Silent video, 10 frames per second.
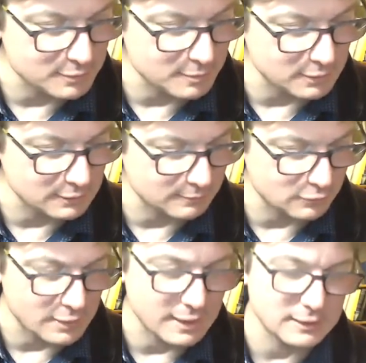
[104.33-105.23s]
the bottom,
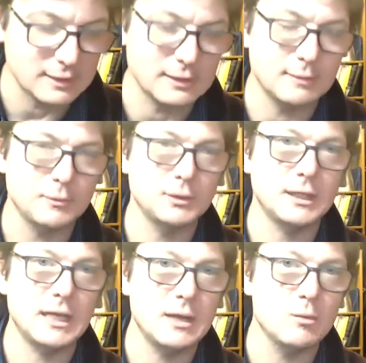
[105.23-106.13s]
right? And I'm on
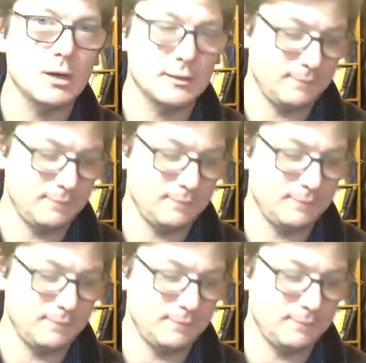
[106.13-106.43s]
E1.